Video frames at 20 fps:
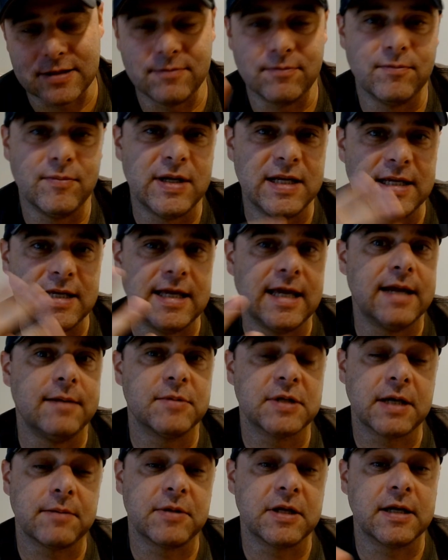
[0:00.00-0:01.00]
a mini game
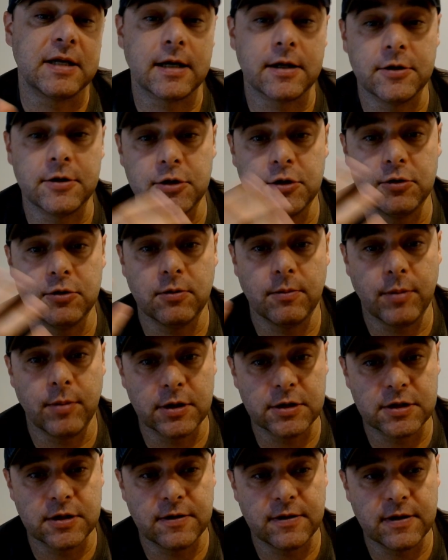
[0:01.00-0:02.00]
type thing you got to do, a
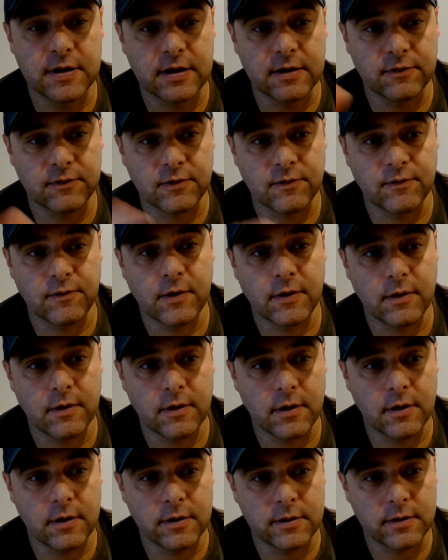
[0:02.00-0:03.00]
bunch of things,
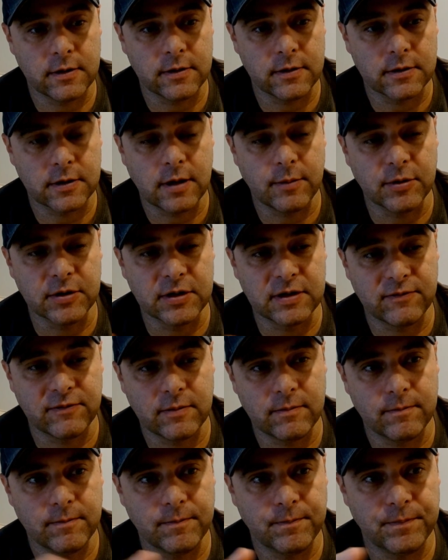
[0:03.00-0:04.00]
on a couple
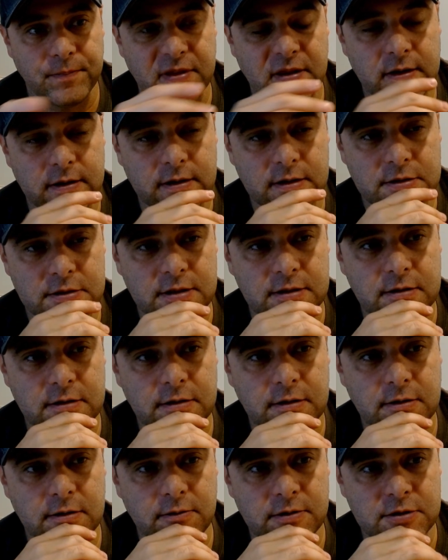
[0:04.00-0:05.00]
different things you get to do.